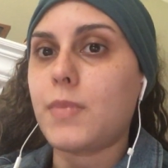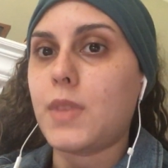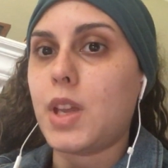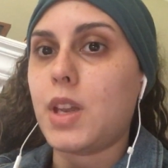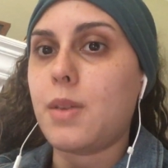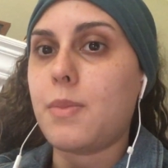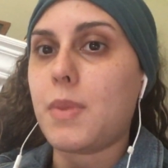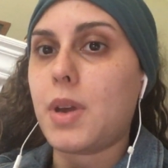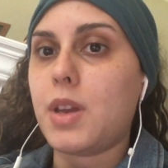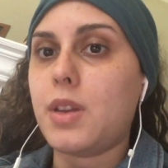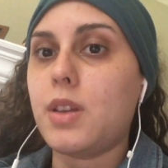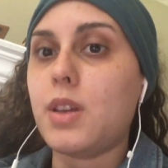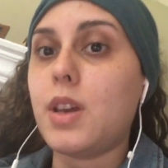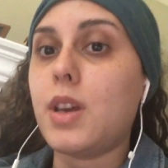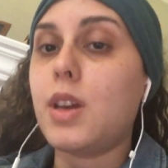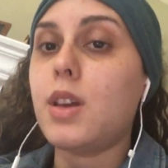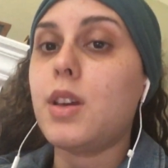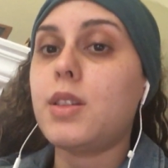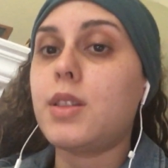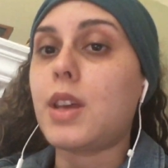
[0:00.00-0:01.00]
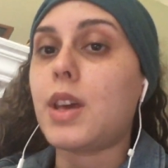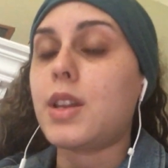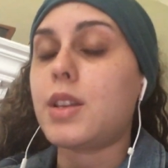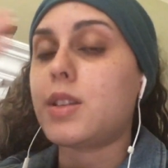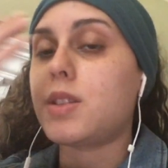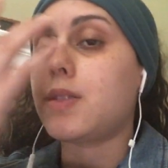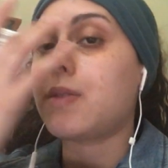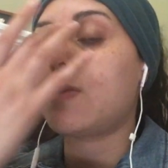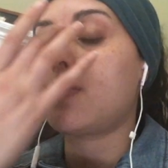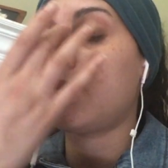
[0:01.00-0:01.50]
that
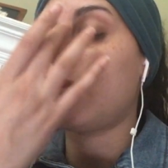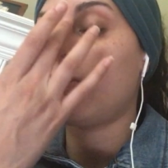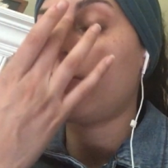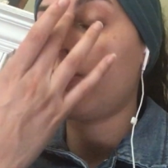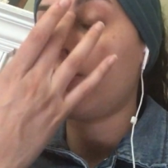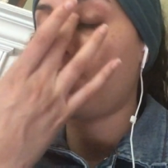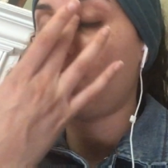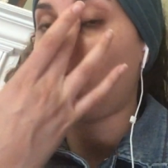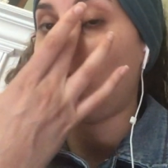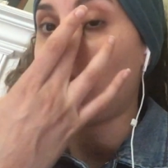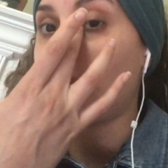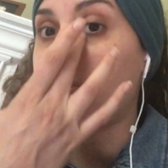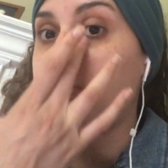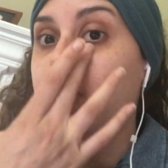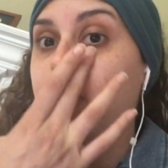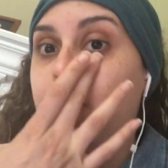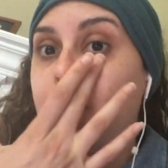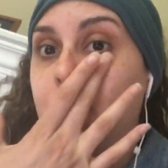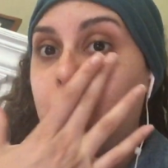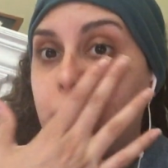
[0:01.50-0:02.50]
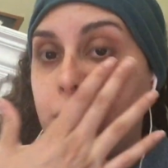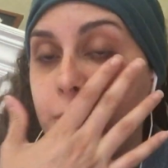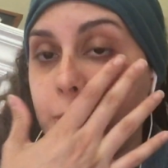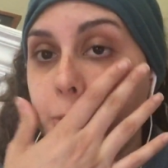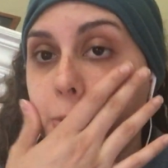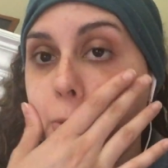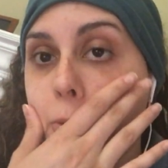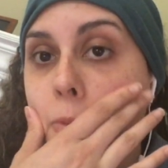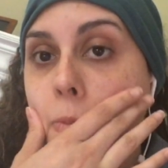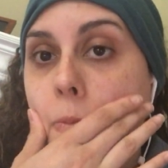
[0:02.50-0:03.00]
it's possibly very
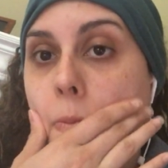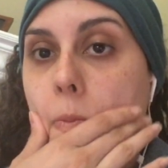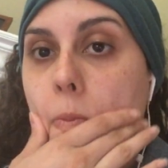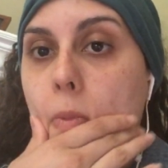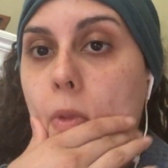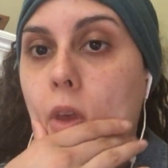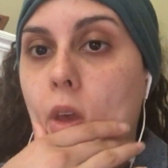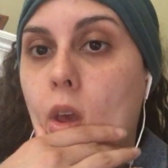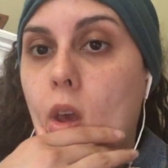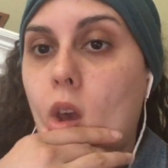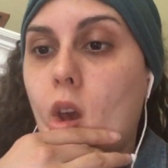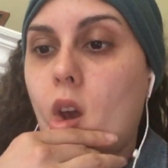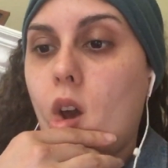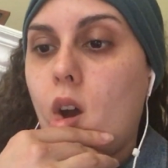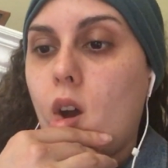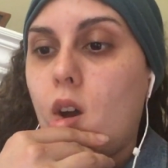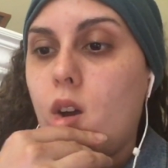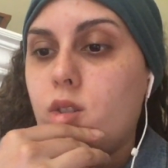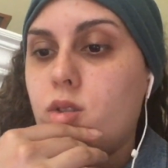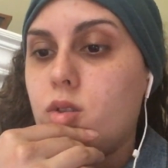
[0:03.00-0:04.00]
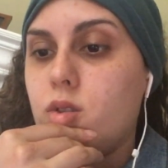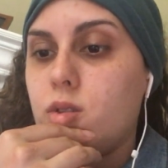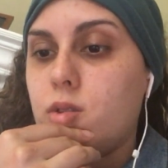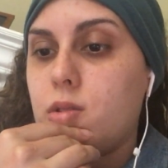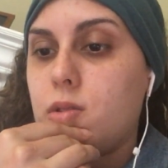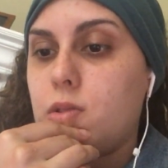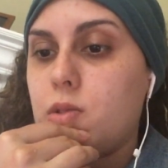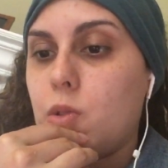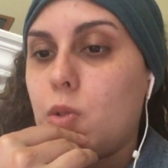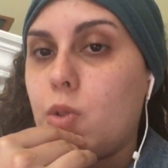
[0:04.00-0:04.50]
soon. I
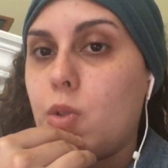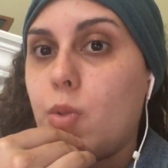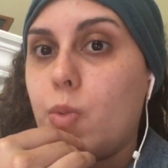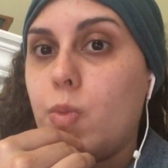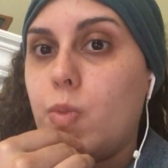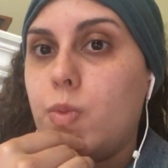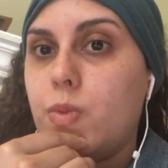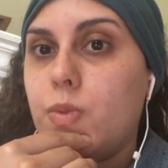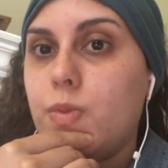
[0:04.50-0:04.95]
just don't know.